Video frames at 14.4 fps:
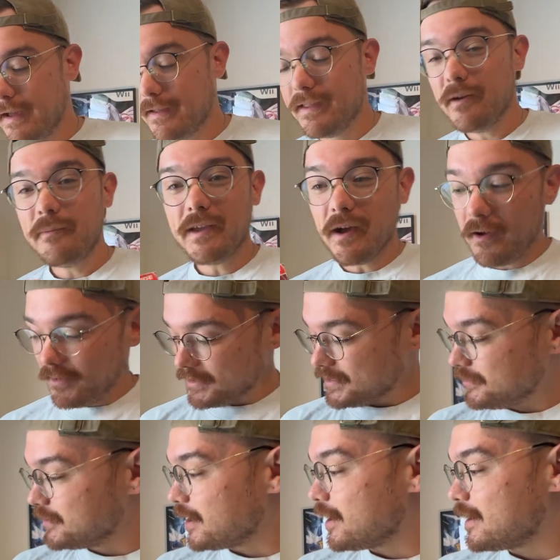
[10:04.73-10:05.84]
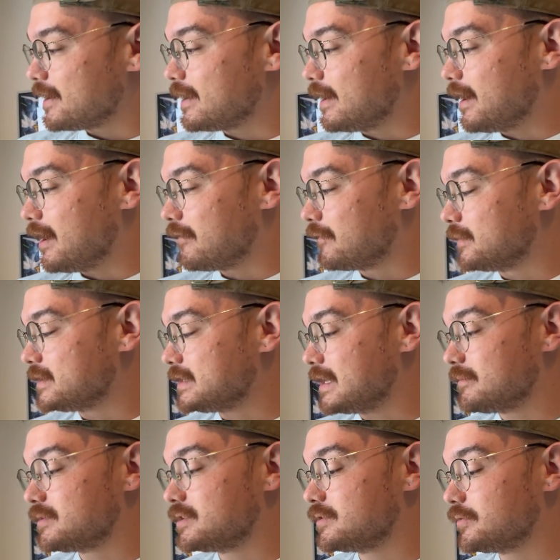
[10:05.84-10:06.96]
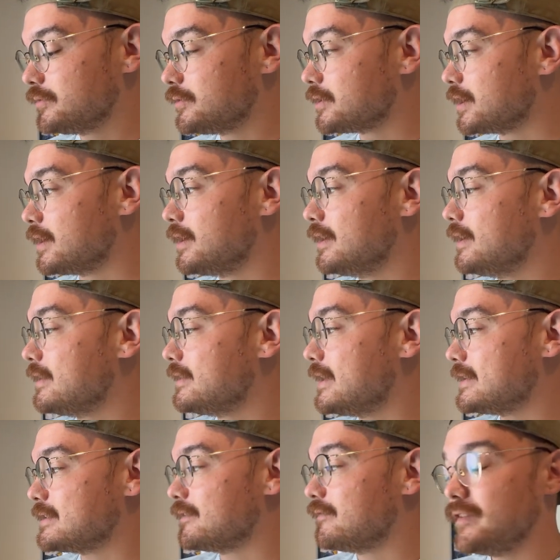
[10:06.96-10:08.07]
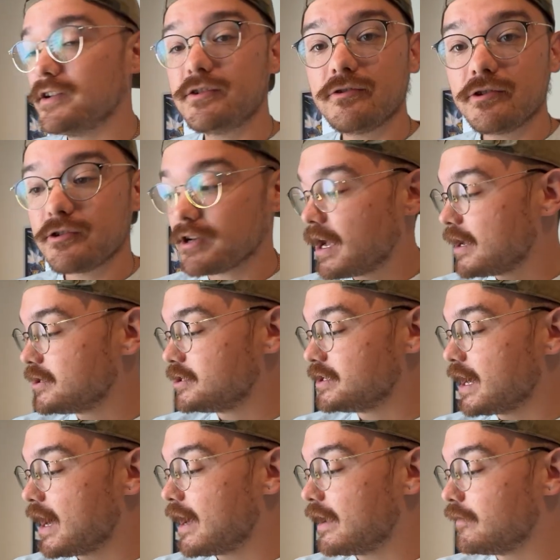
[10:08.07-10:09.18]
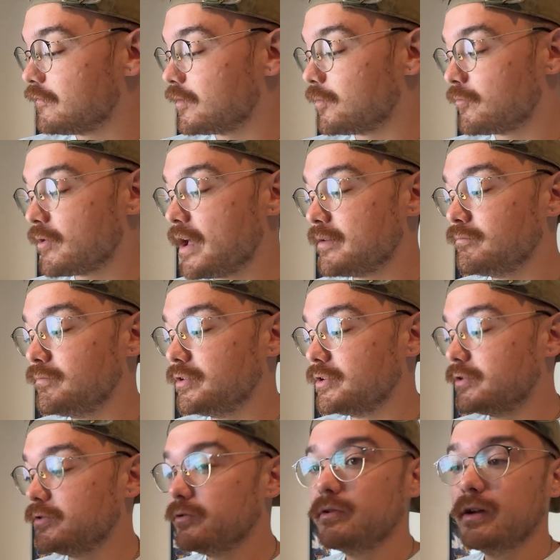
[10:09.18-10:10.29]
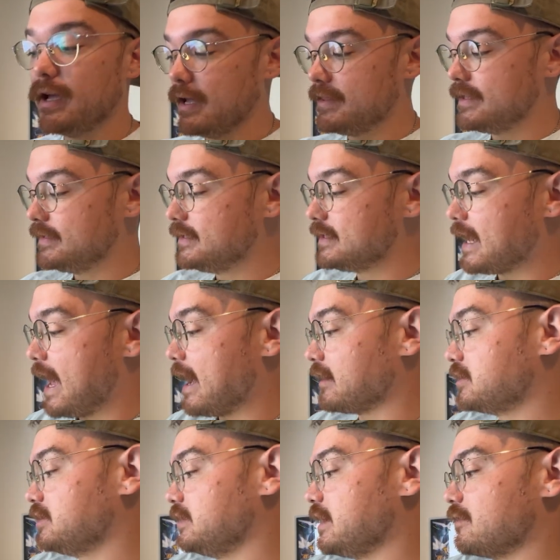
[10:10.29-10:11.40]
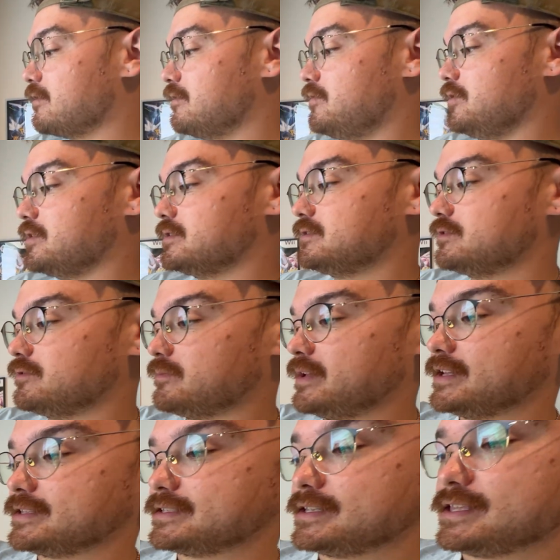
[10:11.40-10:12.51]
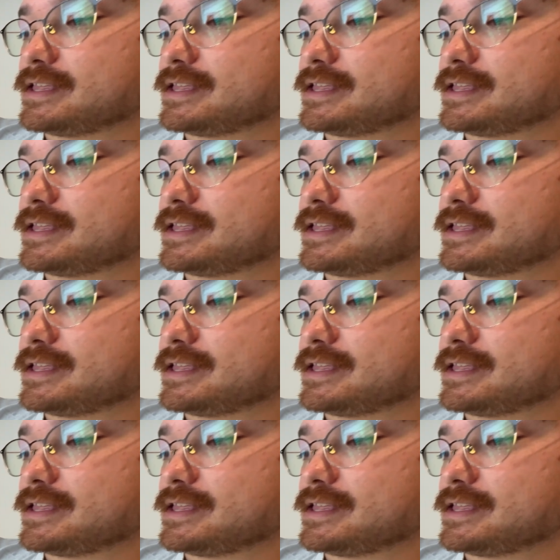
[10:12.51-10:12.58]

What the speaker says: And then we also got, from the same store, this official strategy guide from Red and Blue. And this is actually, I don't know if you can zoom in and see